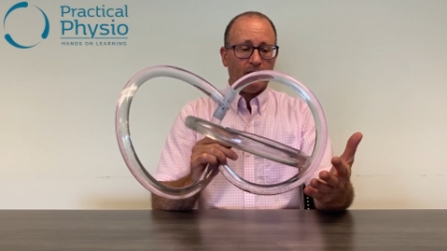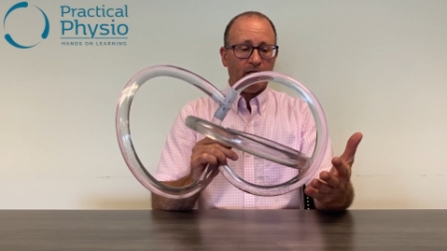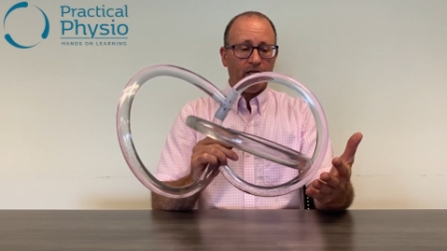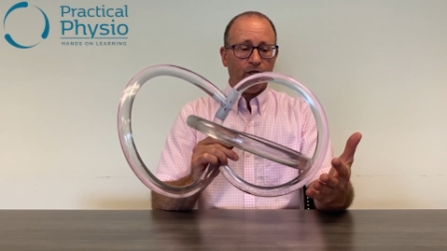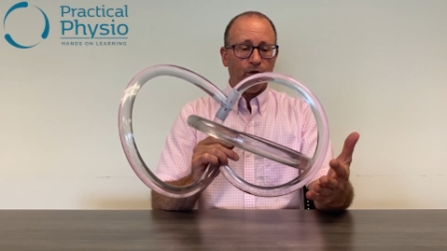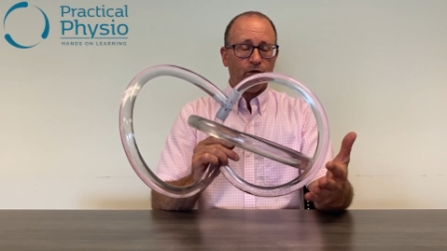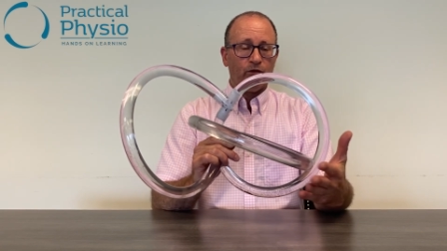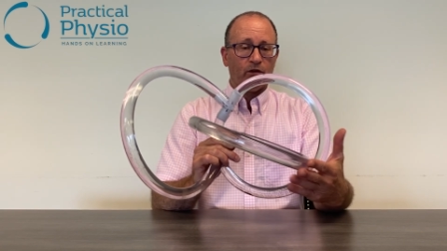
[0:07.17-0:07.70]
the
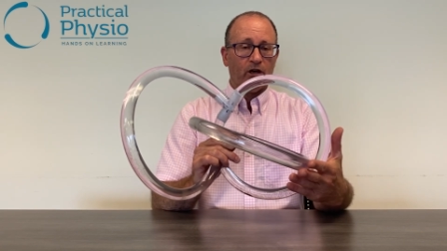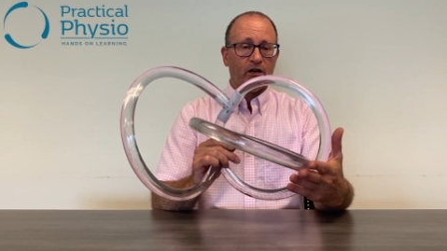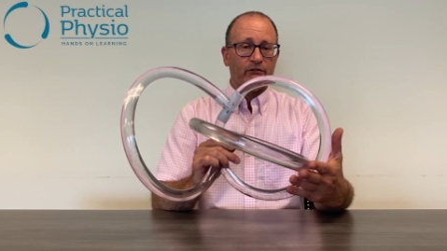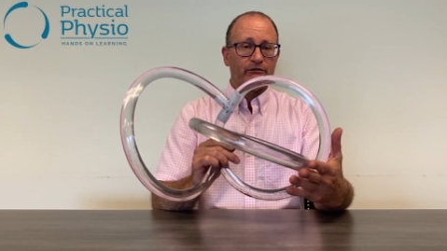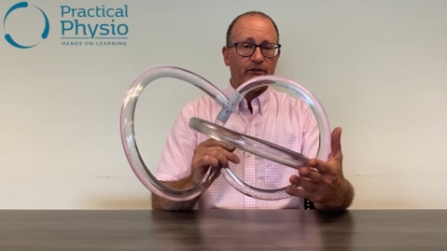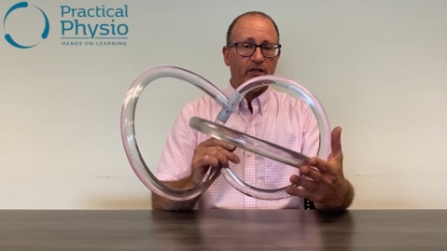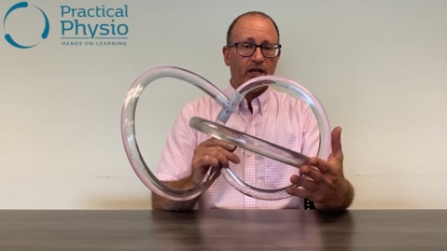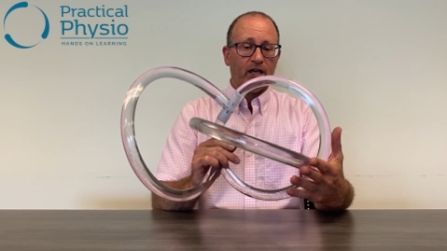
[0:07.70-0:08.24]
use
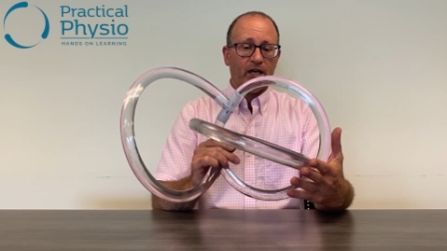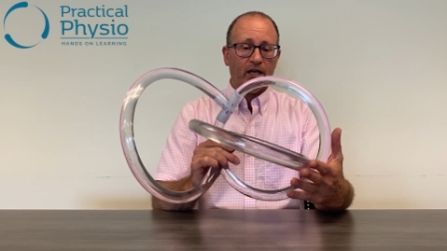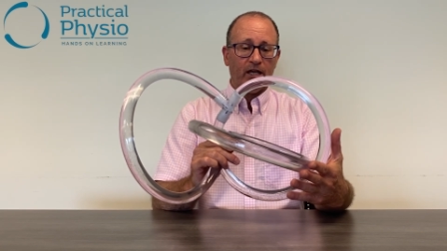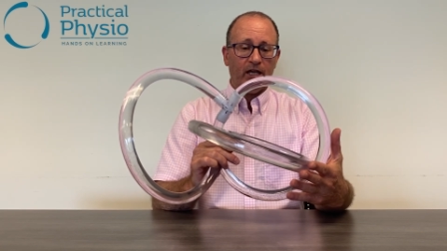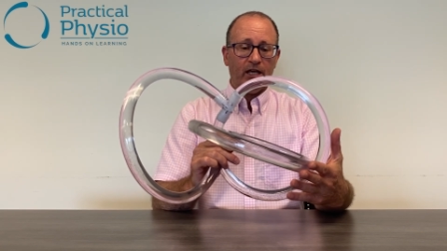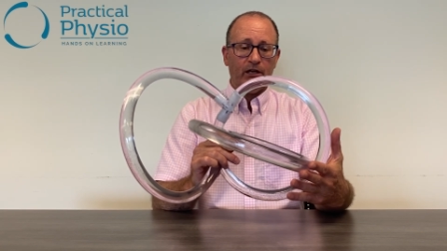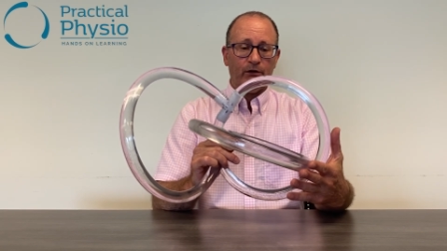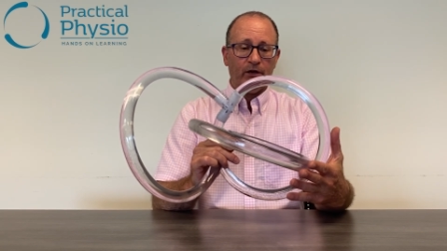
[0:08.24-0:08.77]
of the
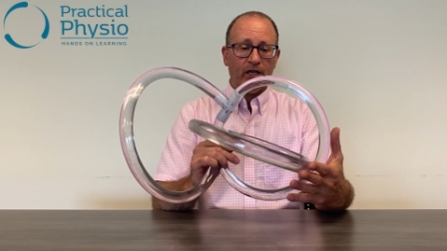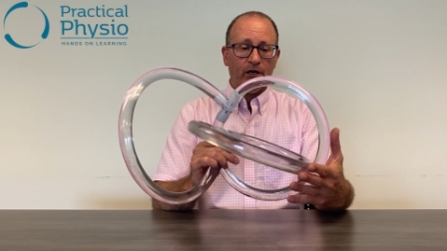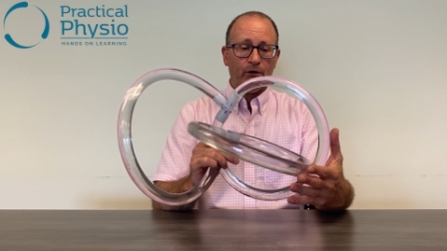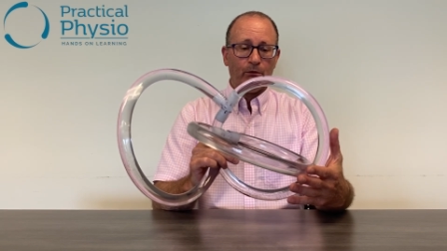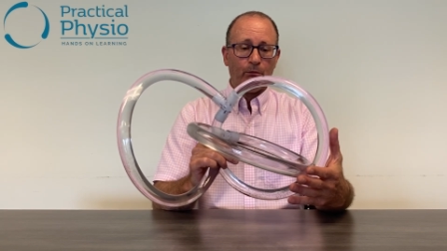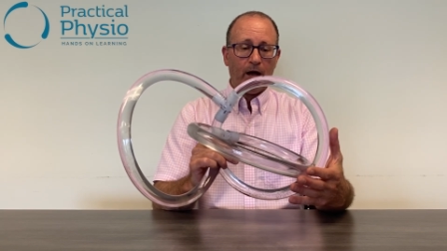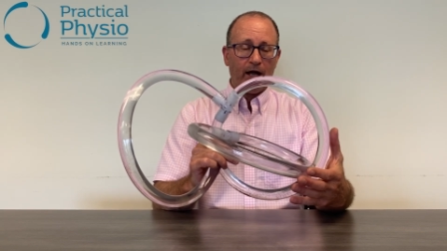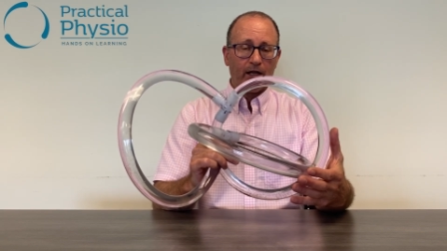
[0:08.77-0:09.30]
inner ear
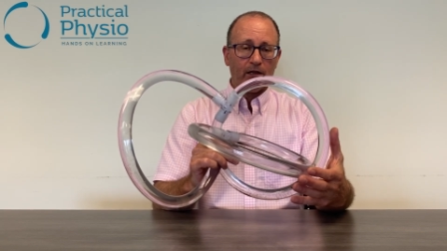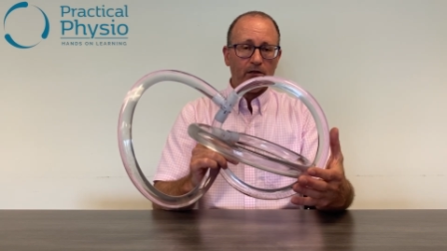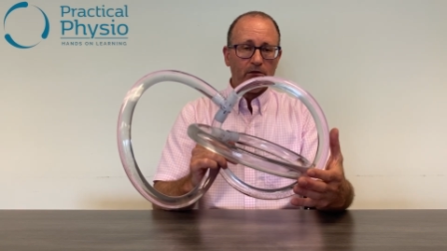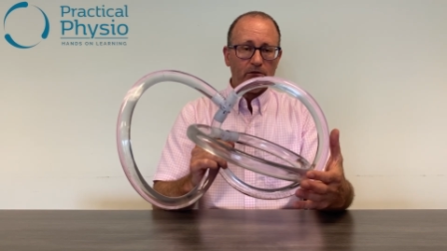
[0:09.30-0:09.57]
model,